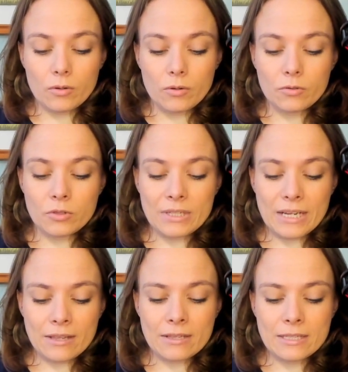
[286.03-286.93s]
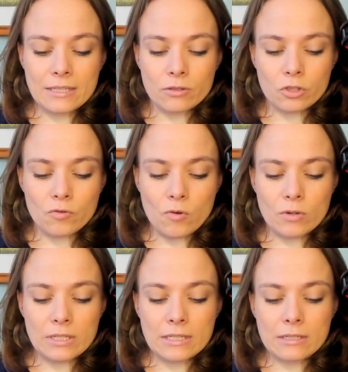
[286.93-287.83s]
Together these are
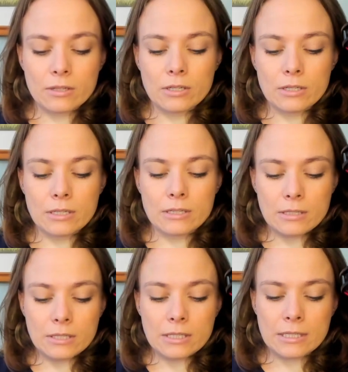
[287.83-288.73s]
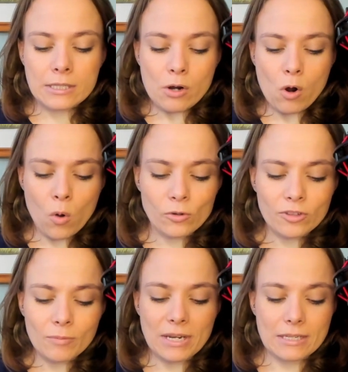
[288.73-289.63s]
strong, this is the
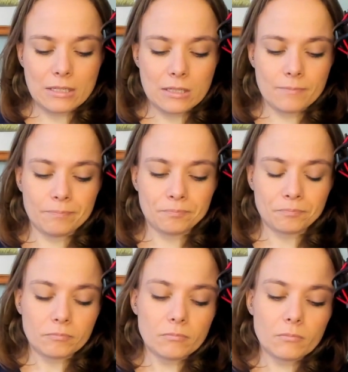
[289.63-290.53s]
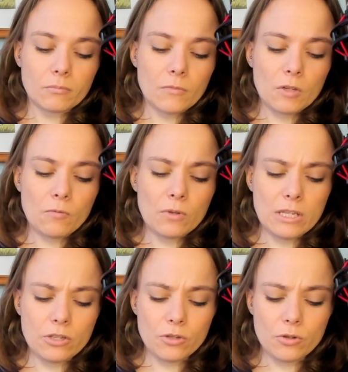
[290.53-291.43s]
wholesomeness
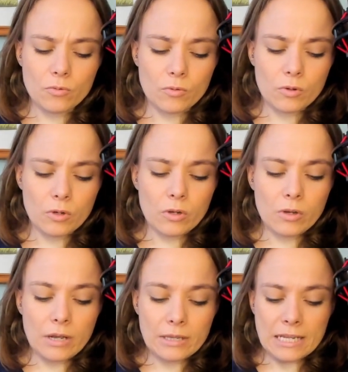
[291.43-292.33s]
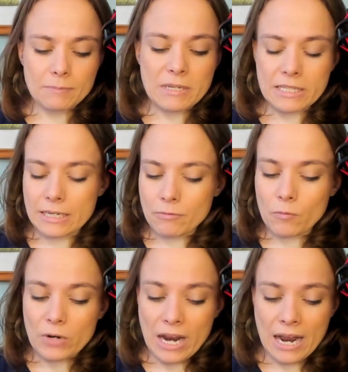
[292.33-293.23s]
within you. And that's basically what
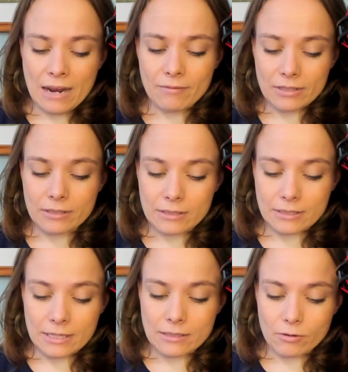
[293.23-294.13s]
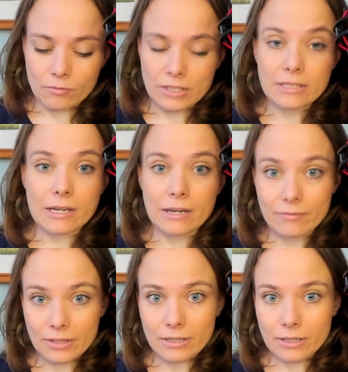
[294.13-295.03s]
we have as the center of the entire
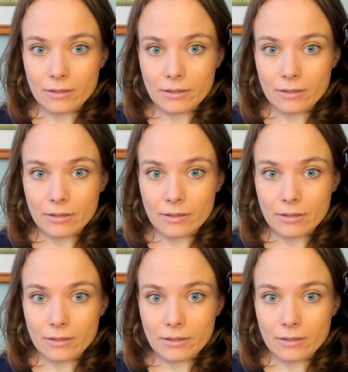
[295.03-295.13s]
thing here.